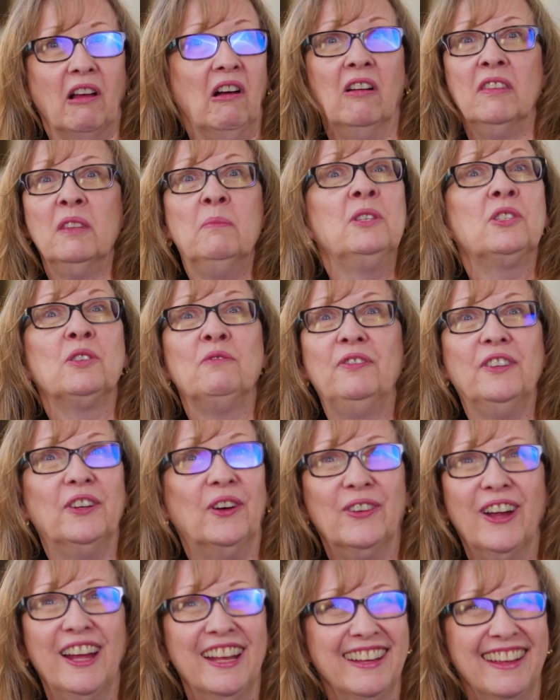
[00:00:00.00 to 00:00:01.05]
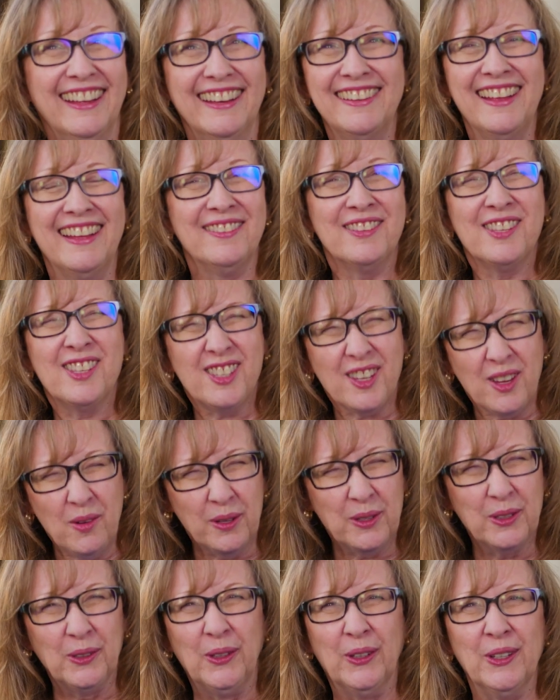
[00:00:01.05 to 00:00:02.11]
on the mission field, right? And see
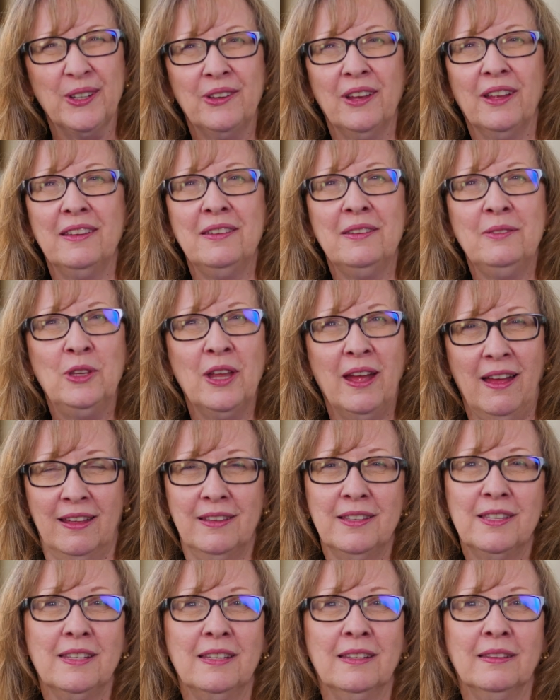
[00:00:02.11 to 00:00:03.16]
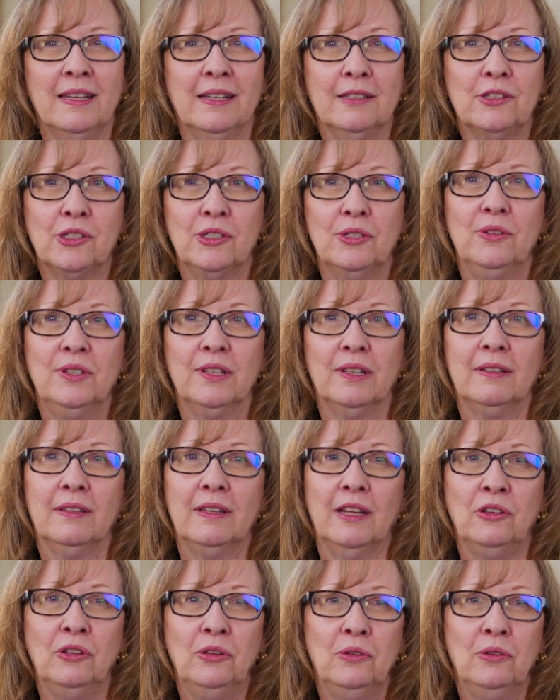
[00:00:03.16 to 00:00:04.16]
what the Lord does in that student, that